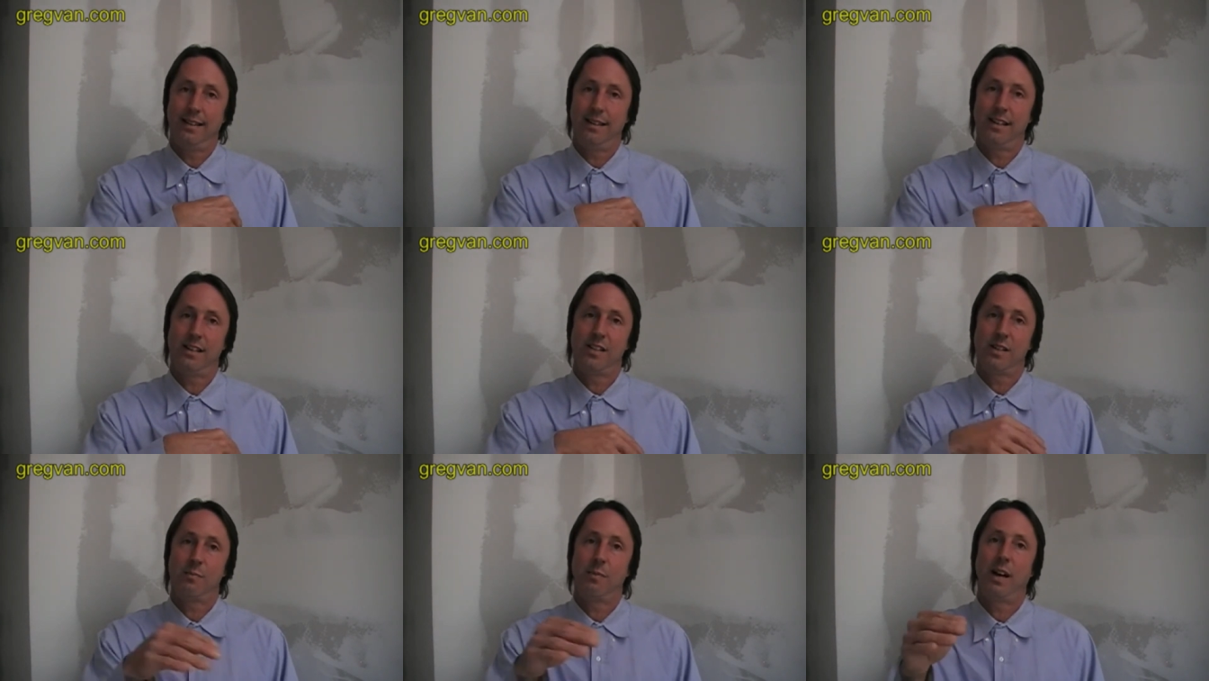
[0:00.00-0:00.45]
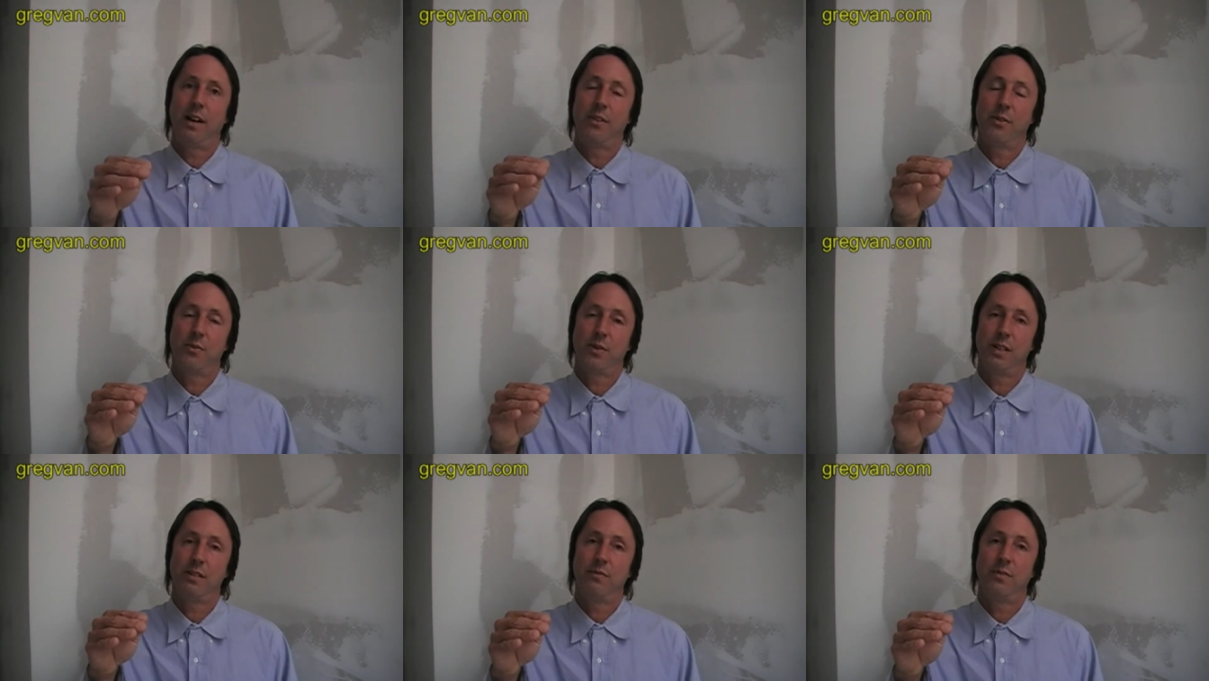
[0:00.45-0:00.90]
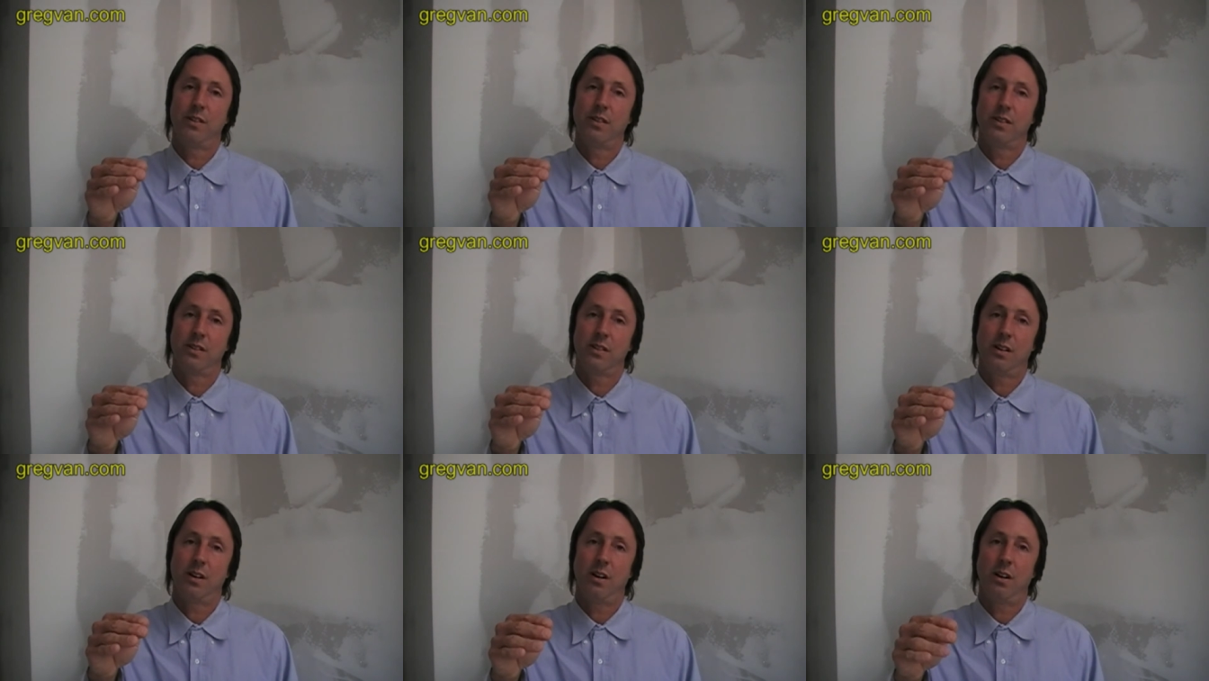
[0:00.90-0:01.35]
that's about three
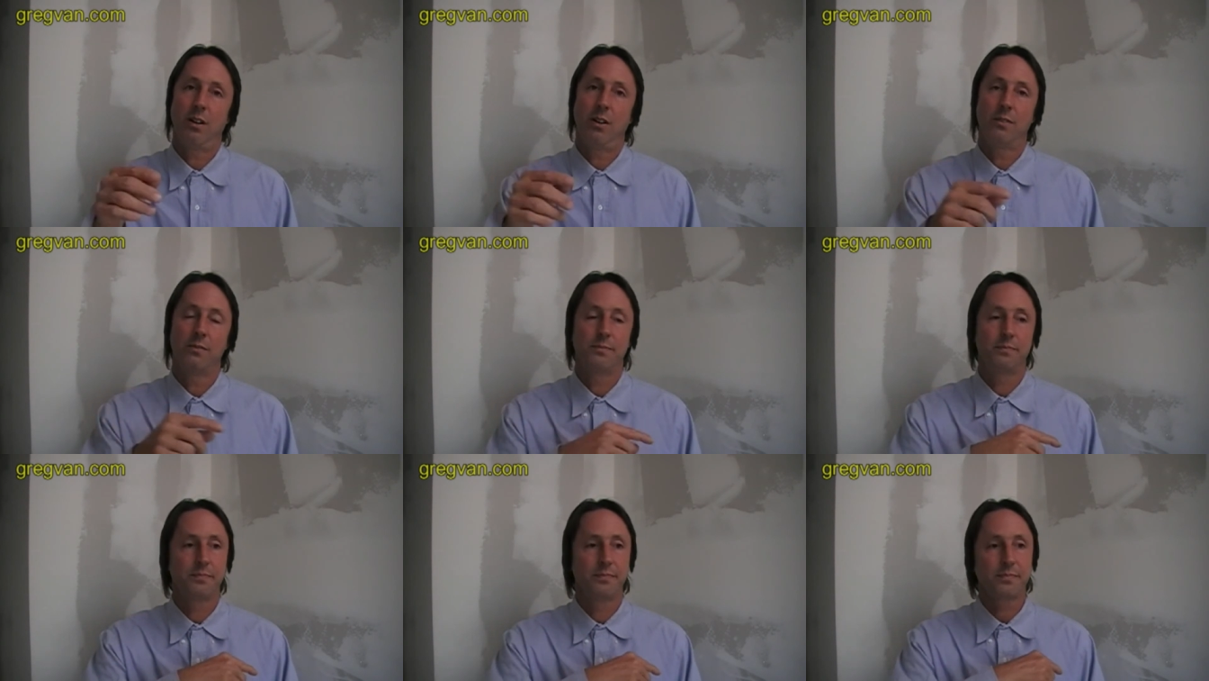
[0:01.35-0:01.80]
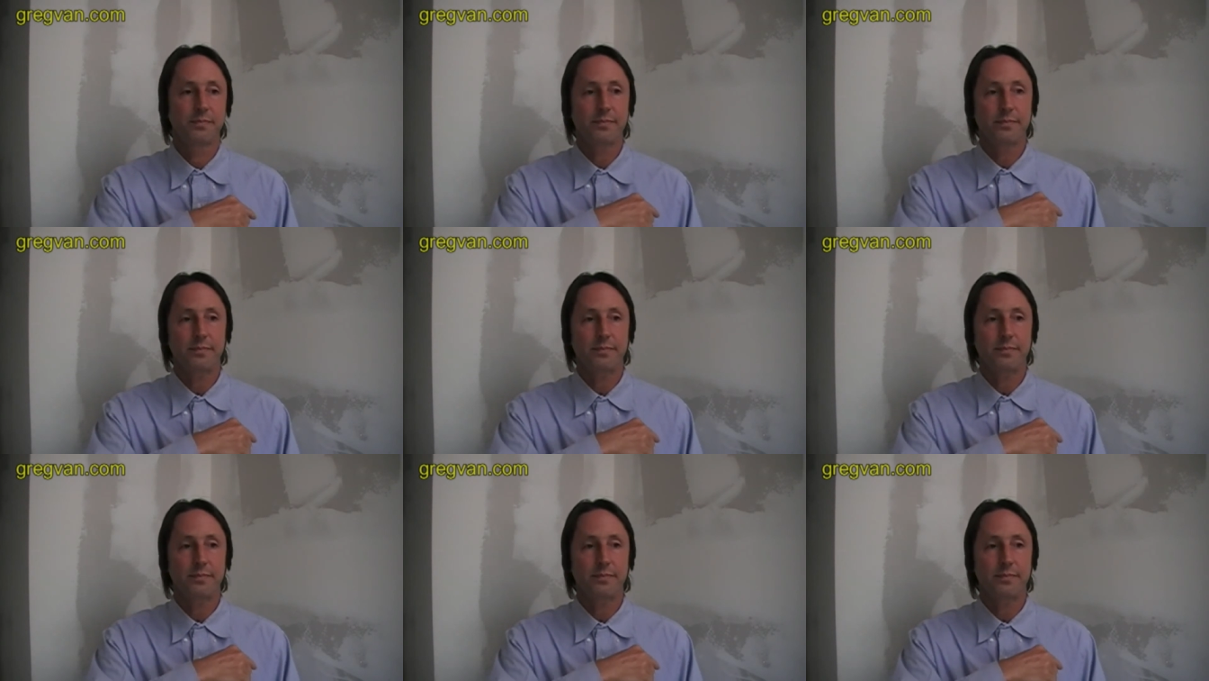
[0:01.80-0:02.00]
foot tall,